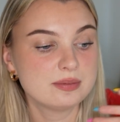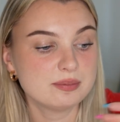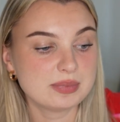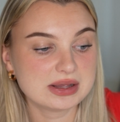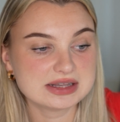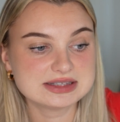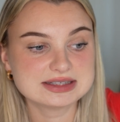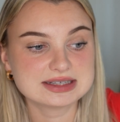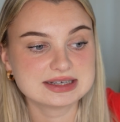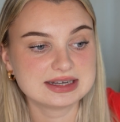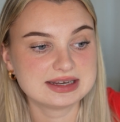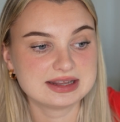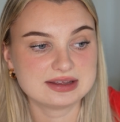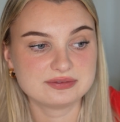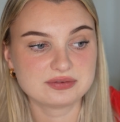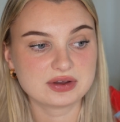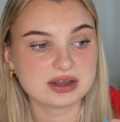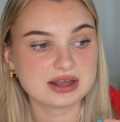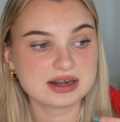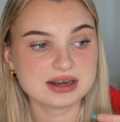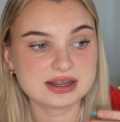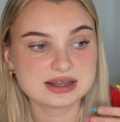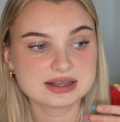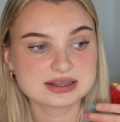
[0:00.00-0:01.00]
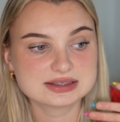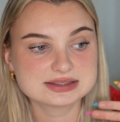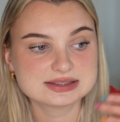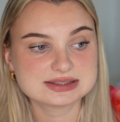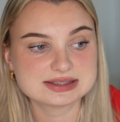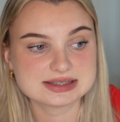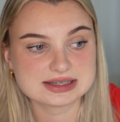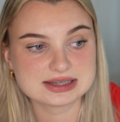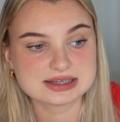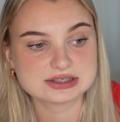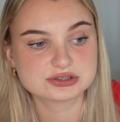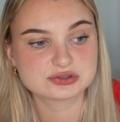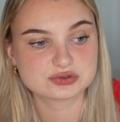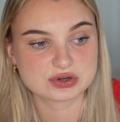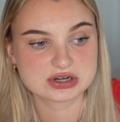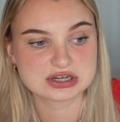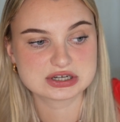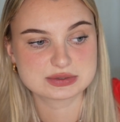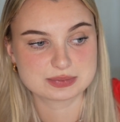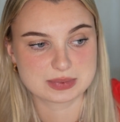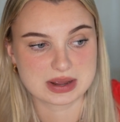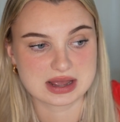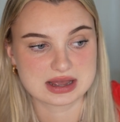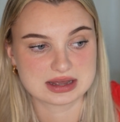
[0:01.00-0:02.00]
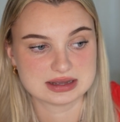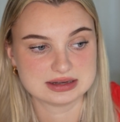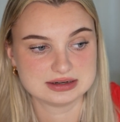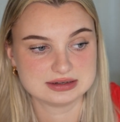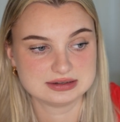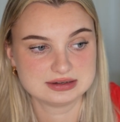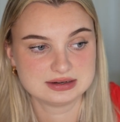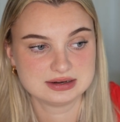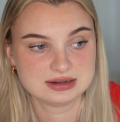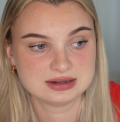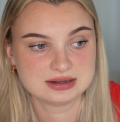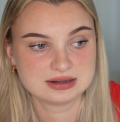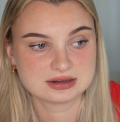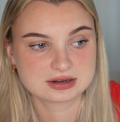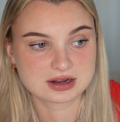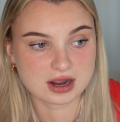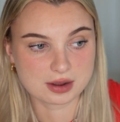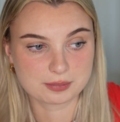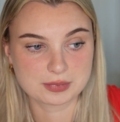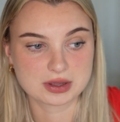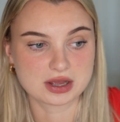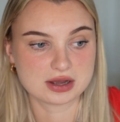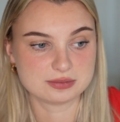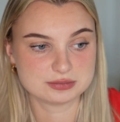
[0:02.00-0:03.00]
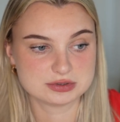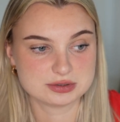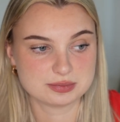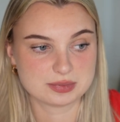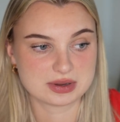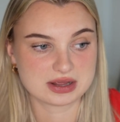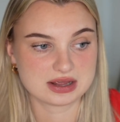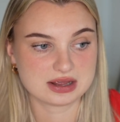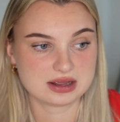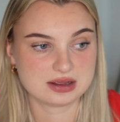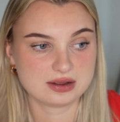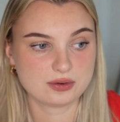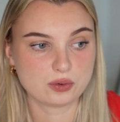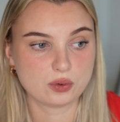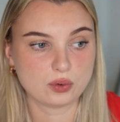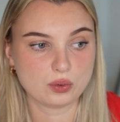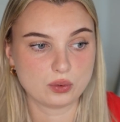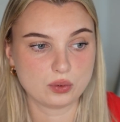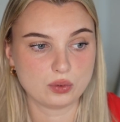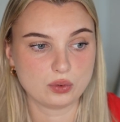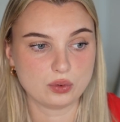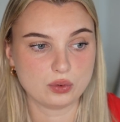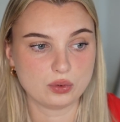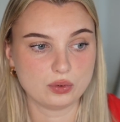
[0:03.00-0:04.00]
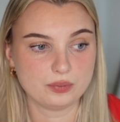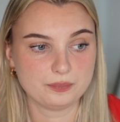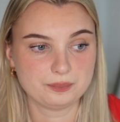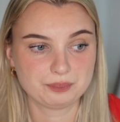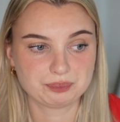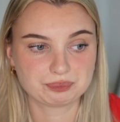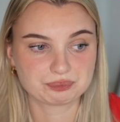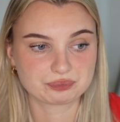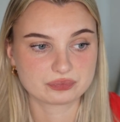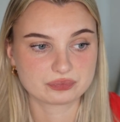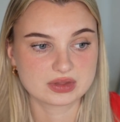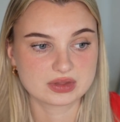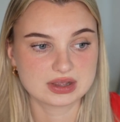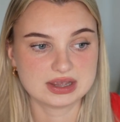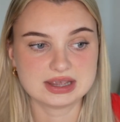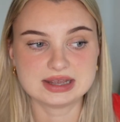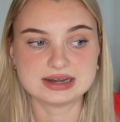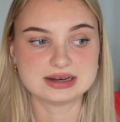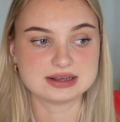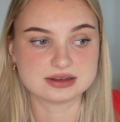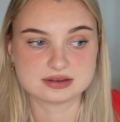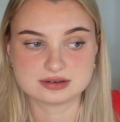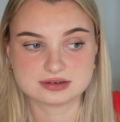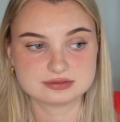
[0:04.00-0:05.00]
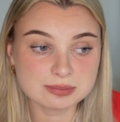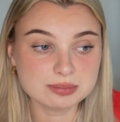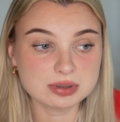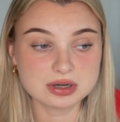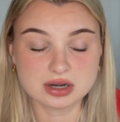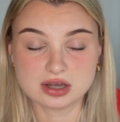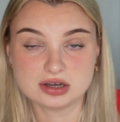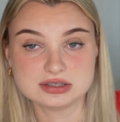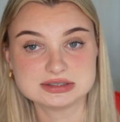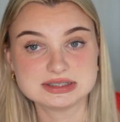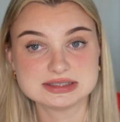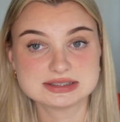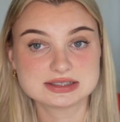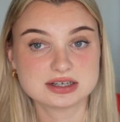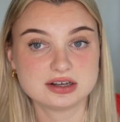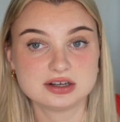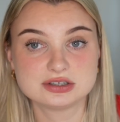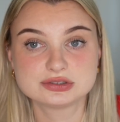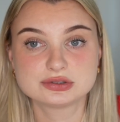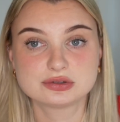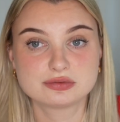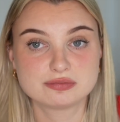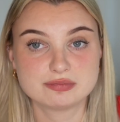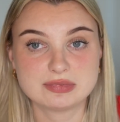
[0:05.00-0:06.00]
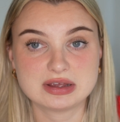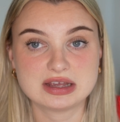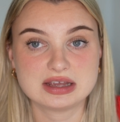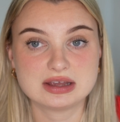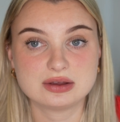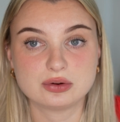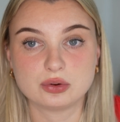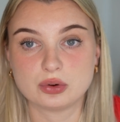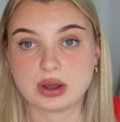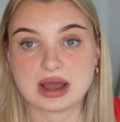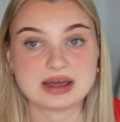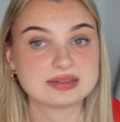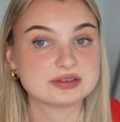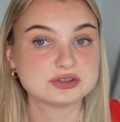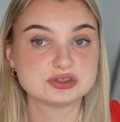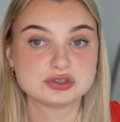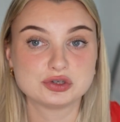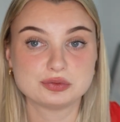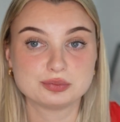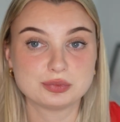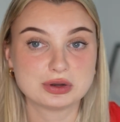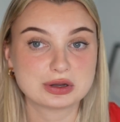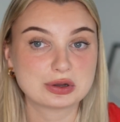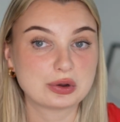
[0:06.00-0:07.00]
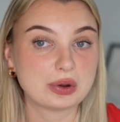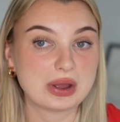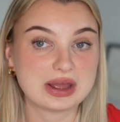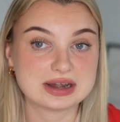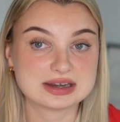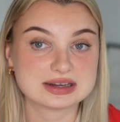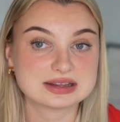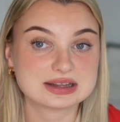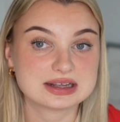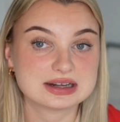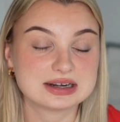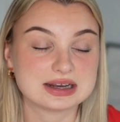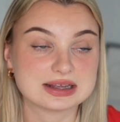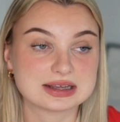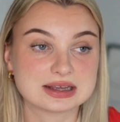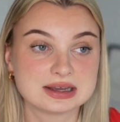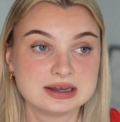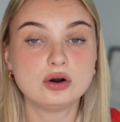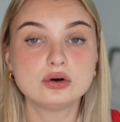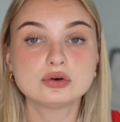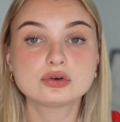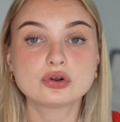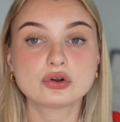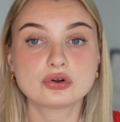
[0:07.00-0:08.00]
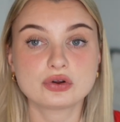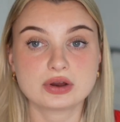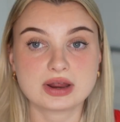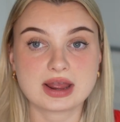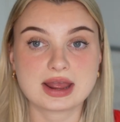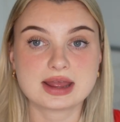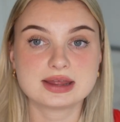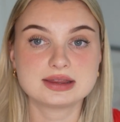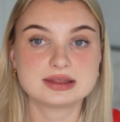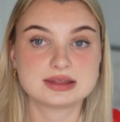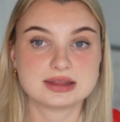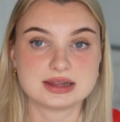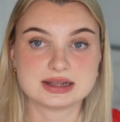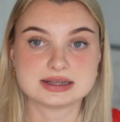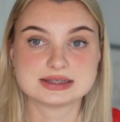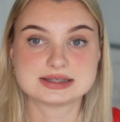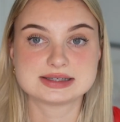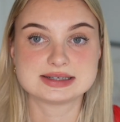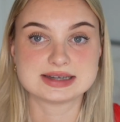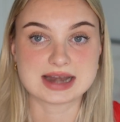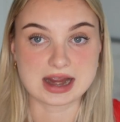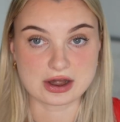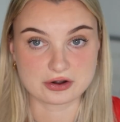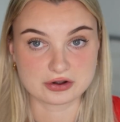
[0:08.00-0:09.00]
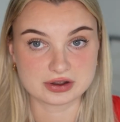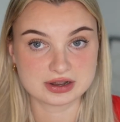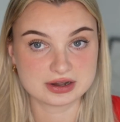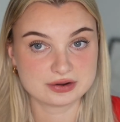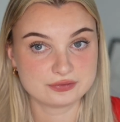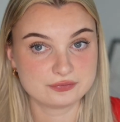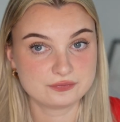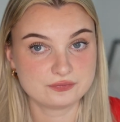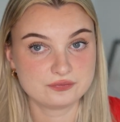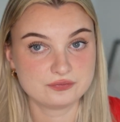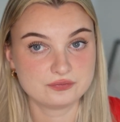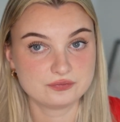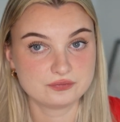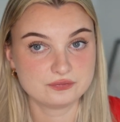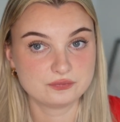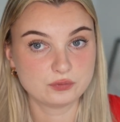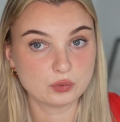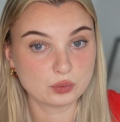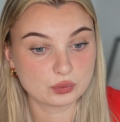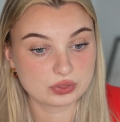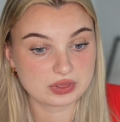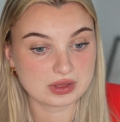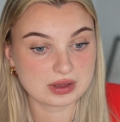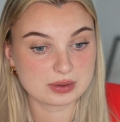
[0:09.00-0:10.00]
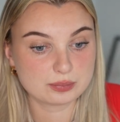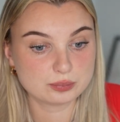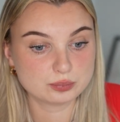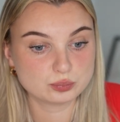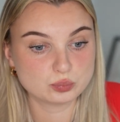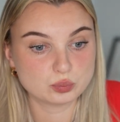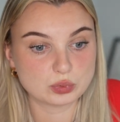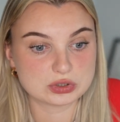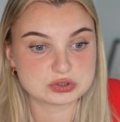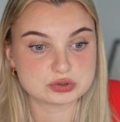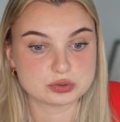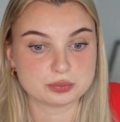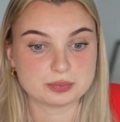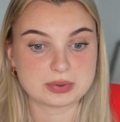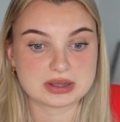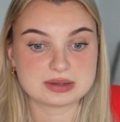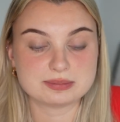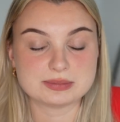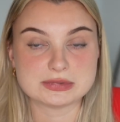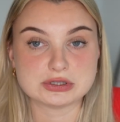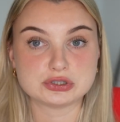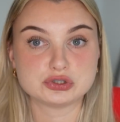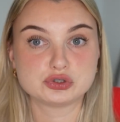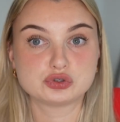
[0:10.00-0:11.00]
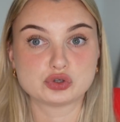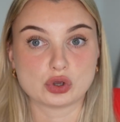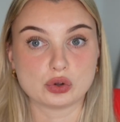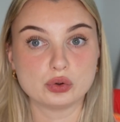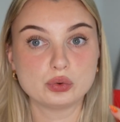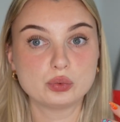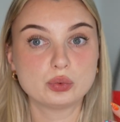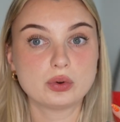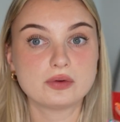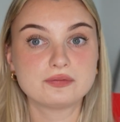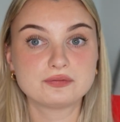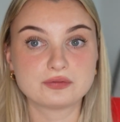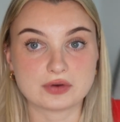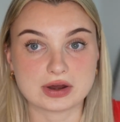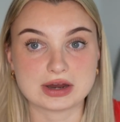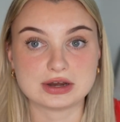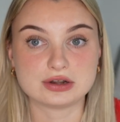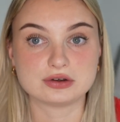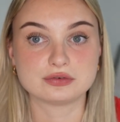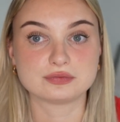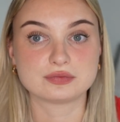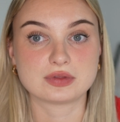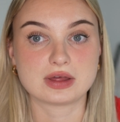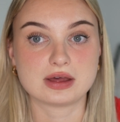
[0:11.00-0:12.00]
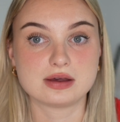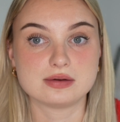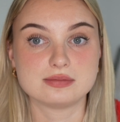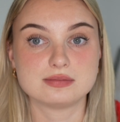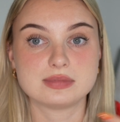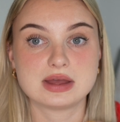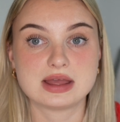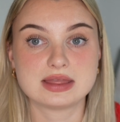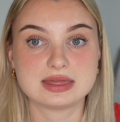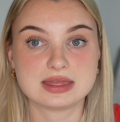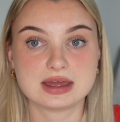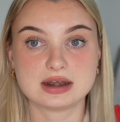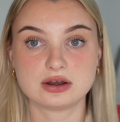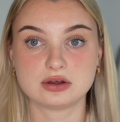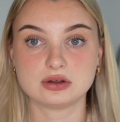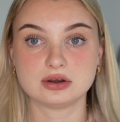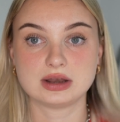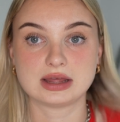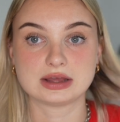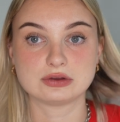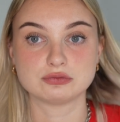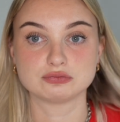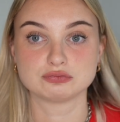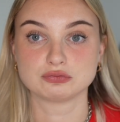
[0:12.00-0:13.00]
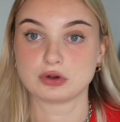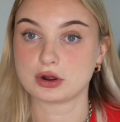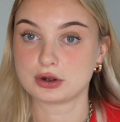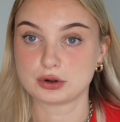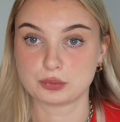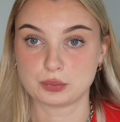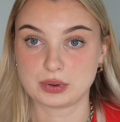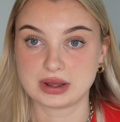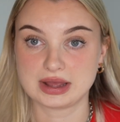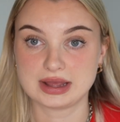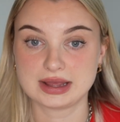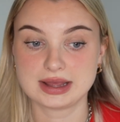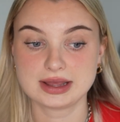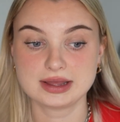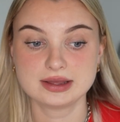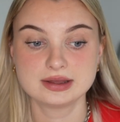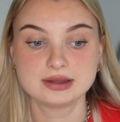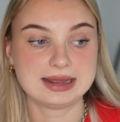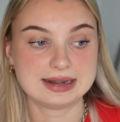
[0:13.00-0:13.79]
Basically, if I like see a strange man coming up to me or in a Pilates class with me or at the supermarket or anything, like I'll create this narrative for them which will make me so afraid of them, and then I'll like run away.